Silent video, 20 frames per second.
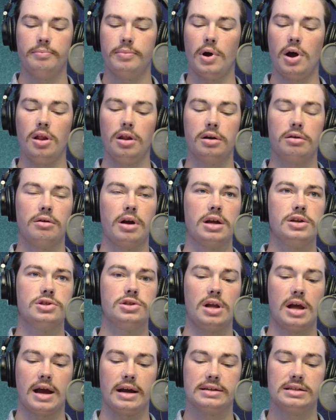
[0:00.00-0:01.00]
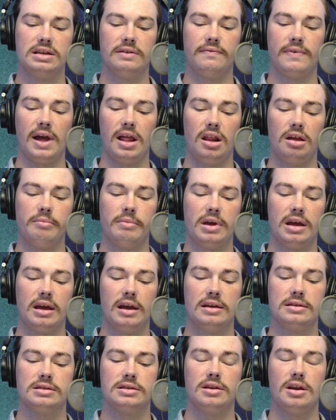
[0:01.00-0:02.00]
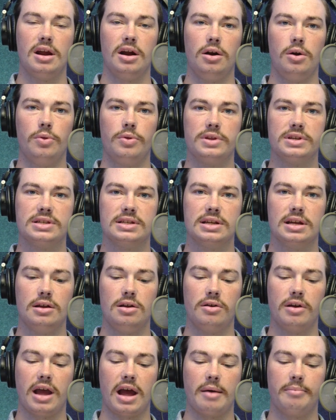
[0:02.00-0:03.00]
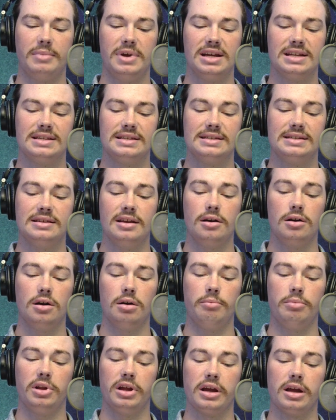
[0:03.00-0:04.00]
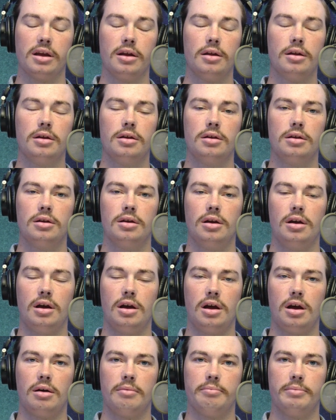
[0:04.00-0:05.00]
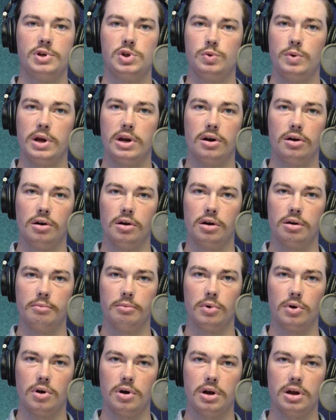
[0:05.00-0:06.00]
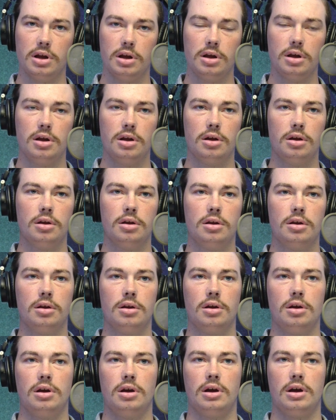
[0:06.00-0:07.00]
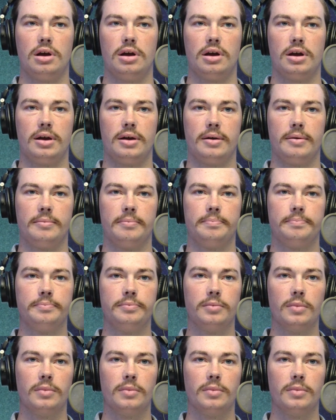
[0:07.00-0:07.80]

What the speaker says: Paula Kreschlak's development has narrowed the skill gap considerably between her and Brooke. Paula's